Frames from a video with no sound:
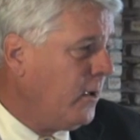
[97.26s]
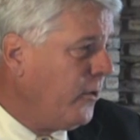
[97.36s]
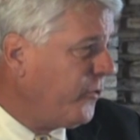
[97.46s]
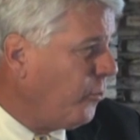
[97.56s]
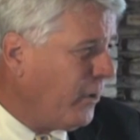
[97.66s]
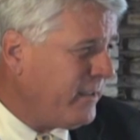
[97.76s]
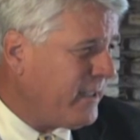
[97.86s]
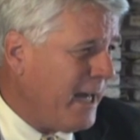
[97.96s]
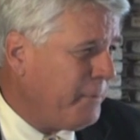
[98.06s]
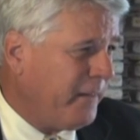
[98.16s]
So what
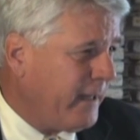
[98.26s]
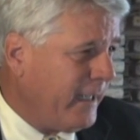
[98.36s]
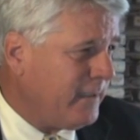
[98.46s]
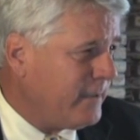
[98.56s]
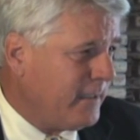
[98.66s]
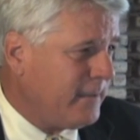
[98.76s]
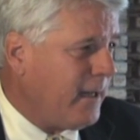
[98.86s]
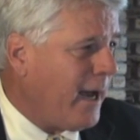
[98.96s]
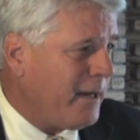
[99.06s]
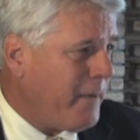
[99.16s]
type of things does an
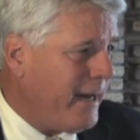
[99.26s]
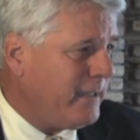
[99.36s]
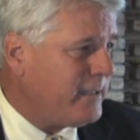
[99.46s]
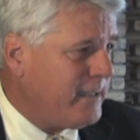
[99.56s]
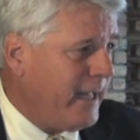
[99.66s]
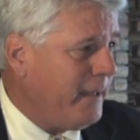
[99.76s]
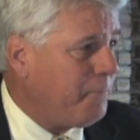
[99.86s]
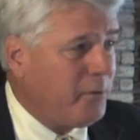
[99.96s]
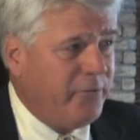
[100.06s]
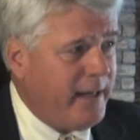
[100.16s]
automatic stay
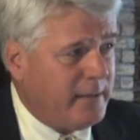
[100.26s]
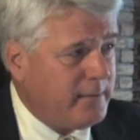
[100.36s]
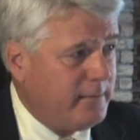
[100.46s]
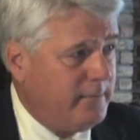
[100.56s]
prevent?